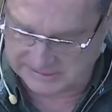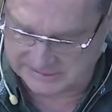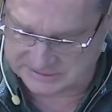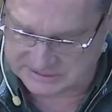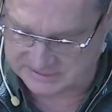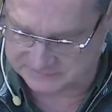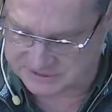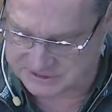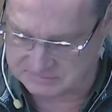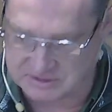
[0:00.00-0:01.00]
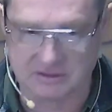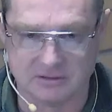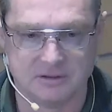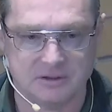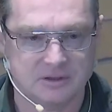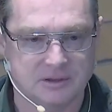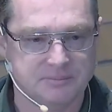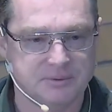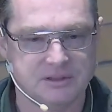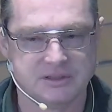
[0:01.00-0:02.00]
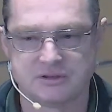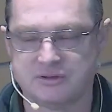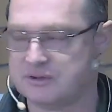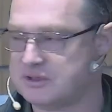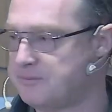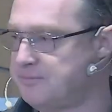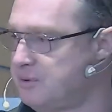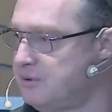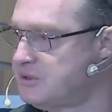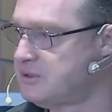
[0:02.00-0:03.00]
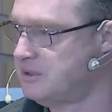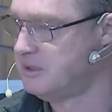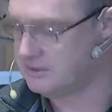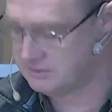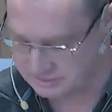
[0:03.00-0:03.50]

And letters never seem to be as good as a person